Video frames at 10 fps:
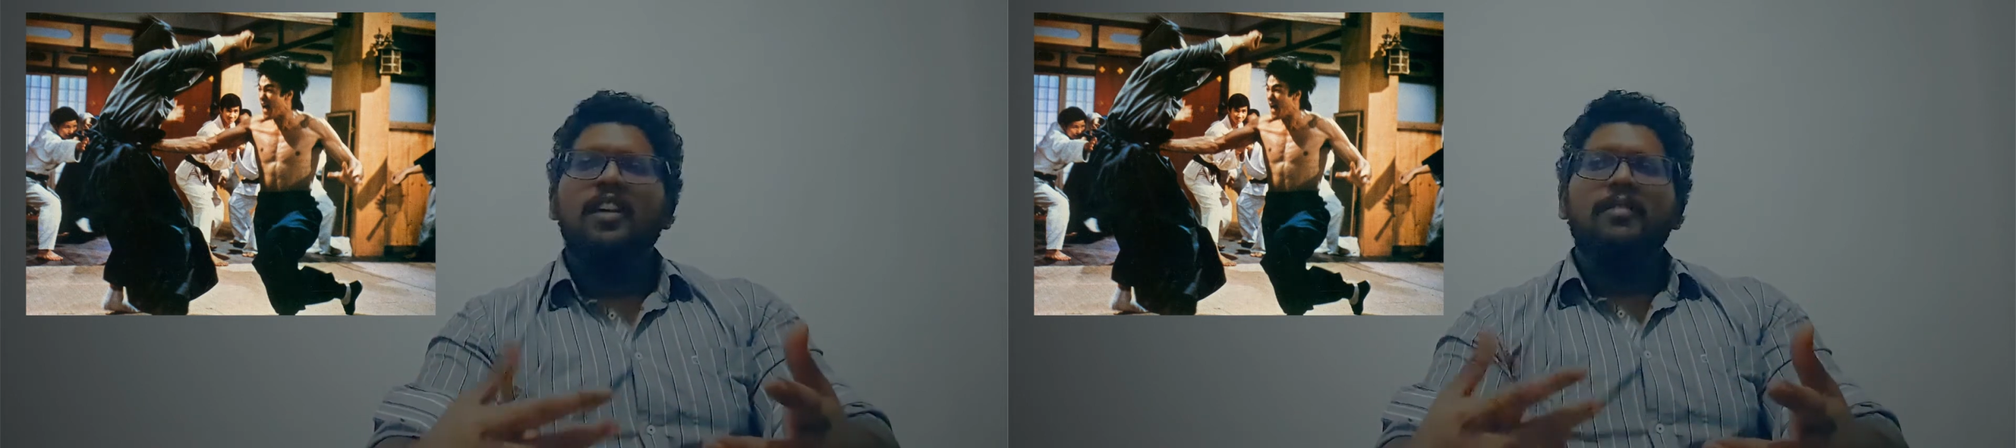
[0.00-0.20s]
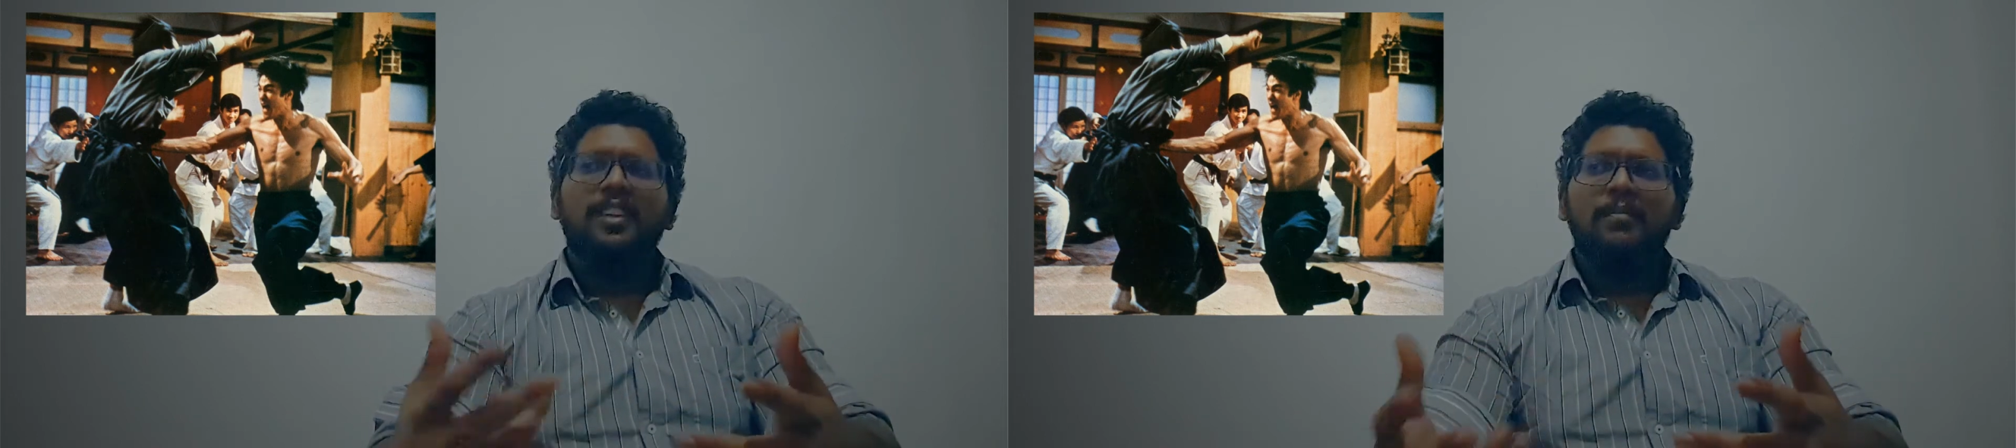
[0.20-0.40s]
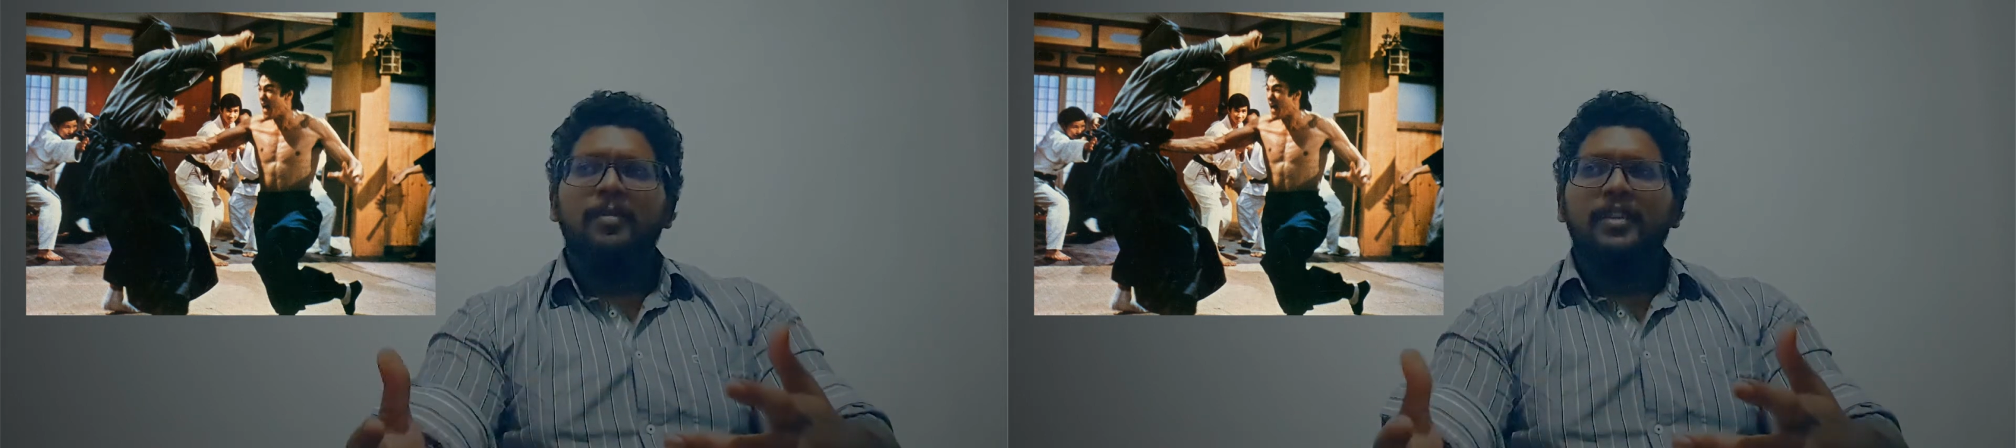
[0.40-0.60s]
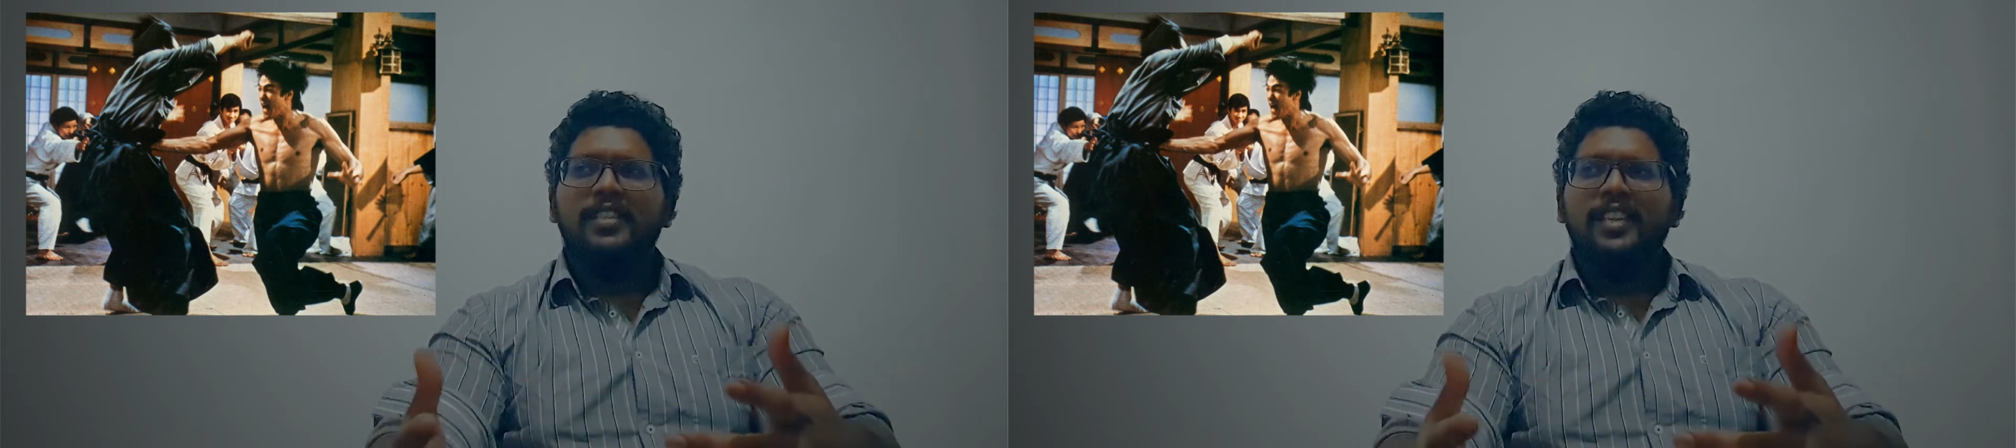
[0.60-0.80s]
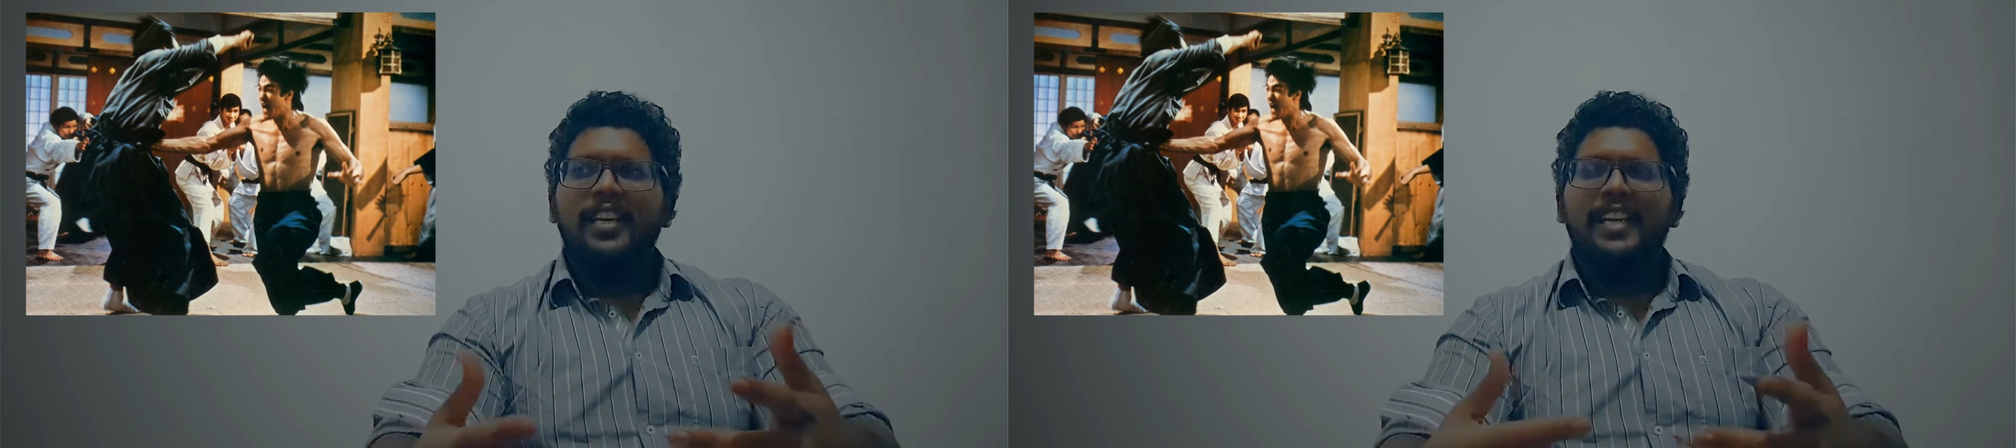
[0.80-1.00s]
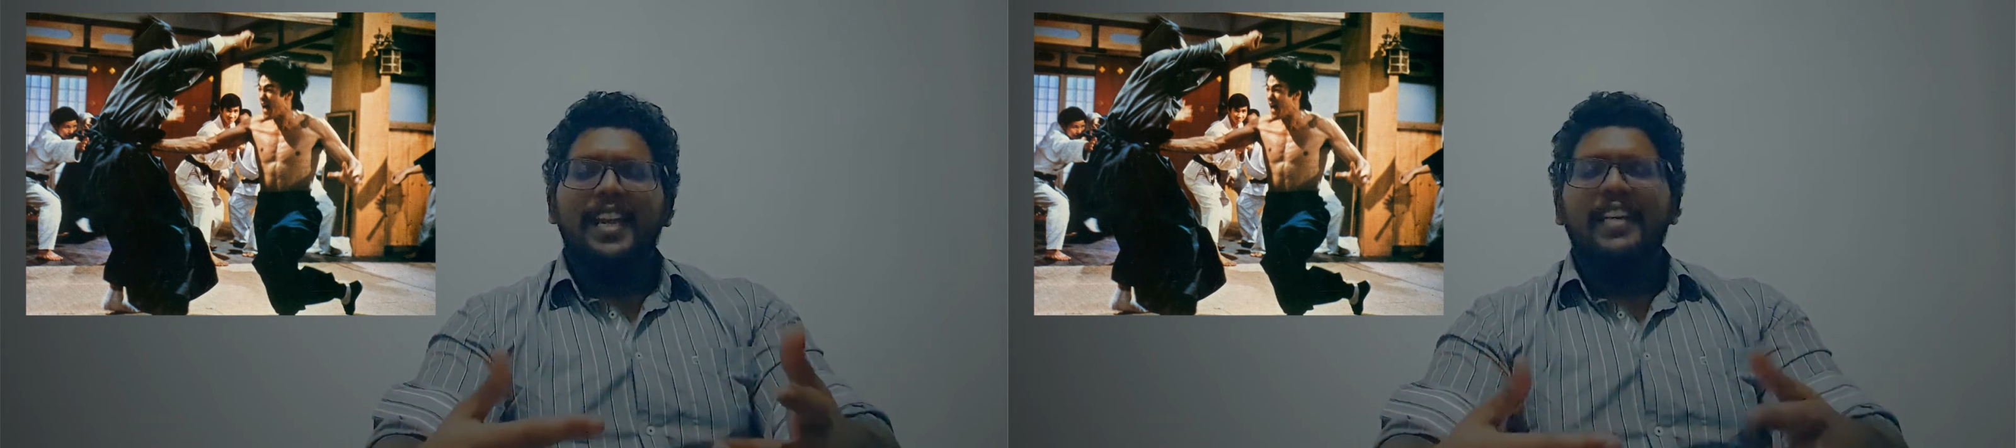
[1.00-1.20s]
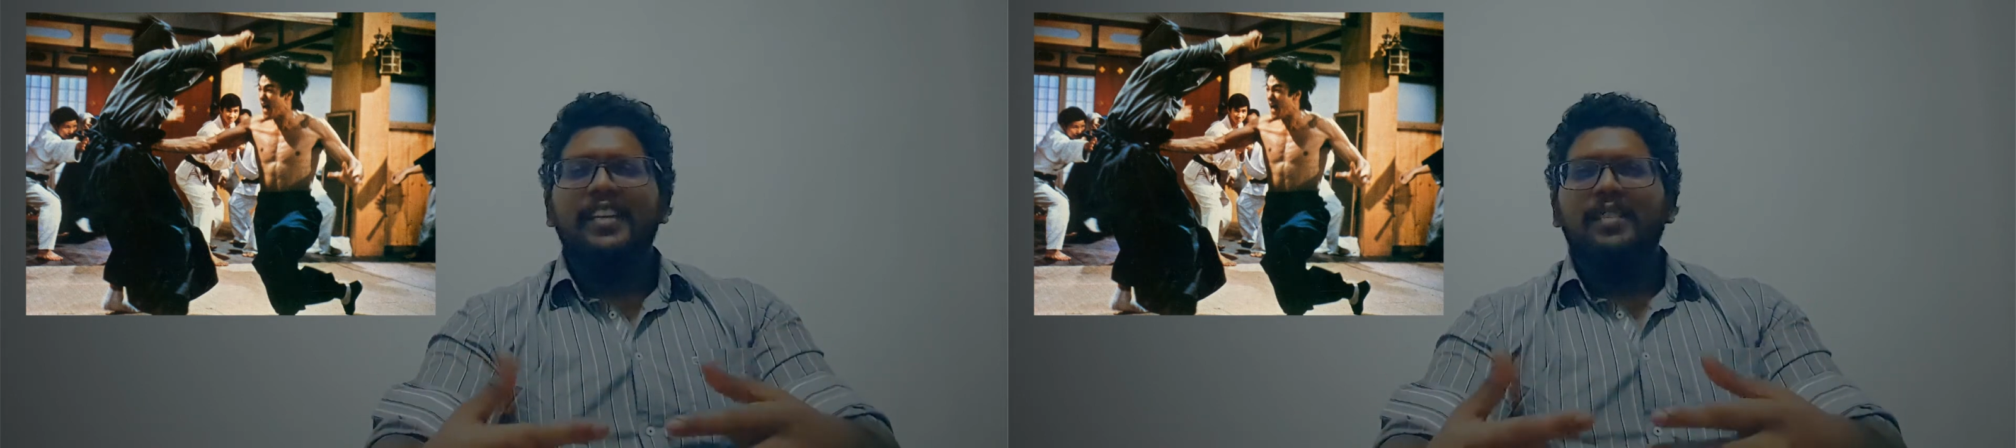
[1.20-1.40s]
Some people say he had